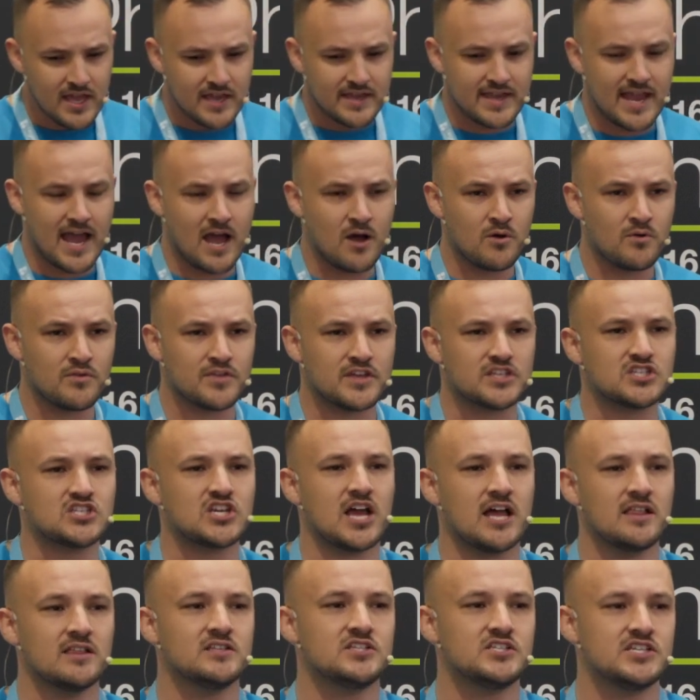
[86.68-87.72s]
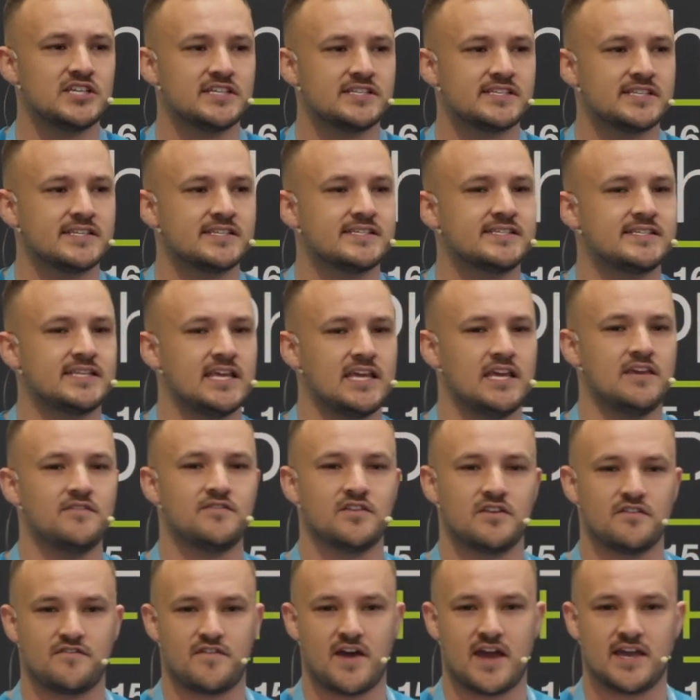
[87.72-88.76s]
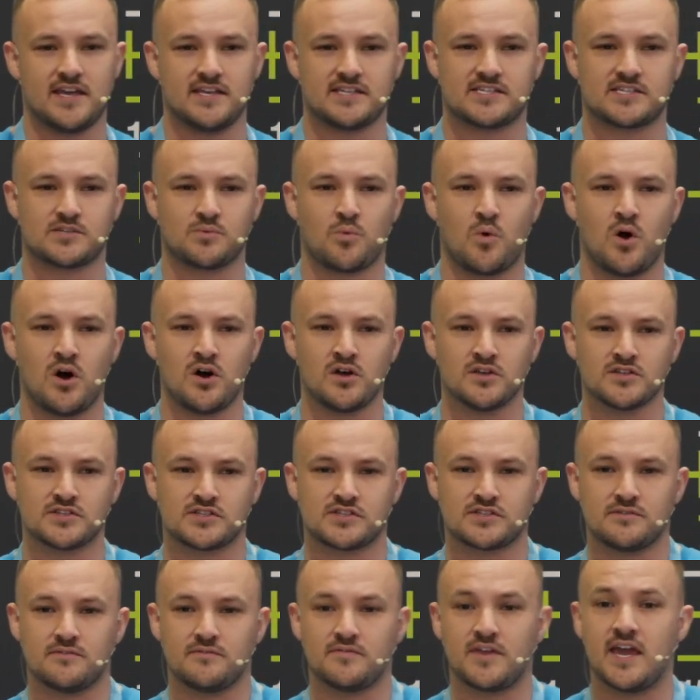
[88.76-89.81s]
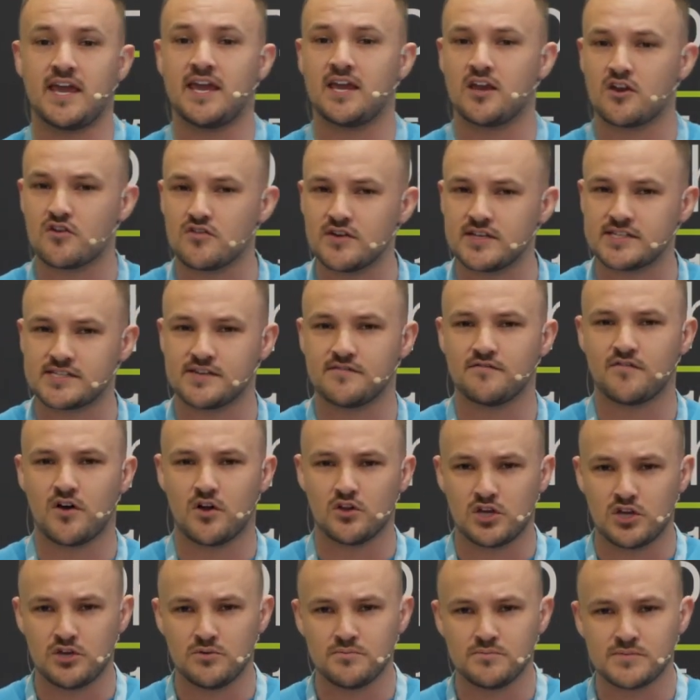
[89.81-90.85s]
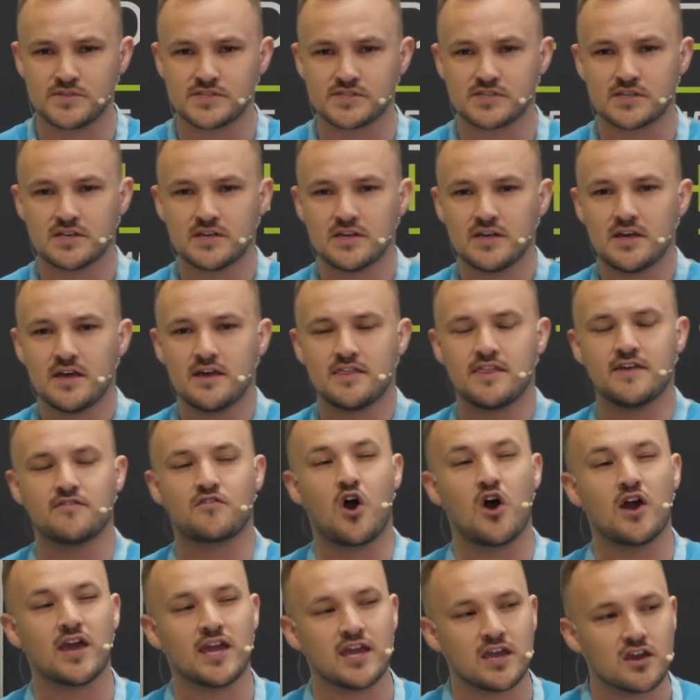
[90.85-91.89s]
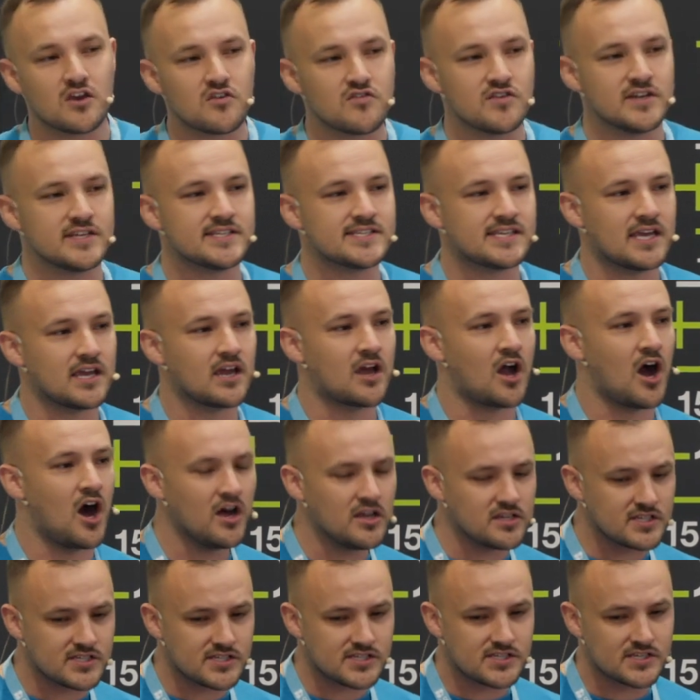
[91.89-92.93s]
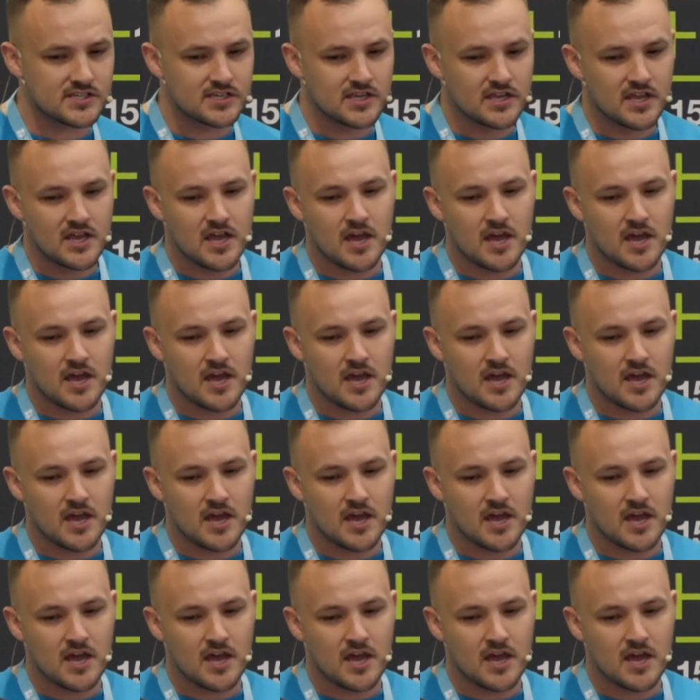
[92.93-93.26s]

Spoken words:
Now, the challenges that Stephen faced was the increase in volumes, they've got increasing costs,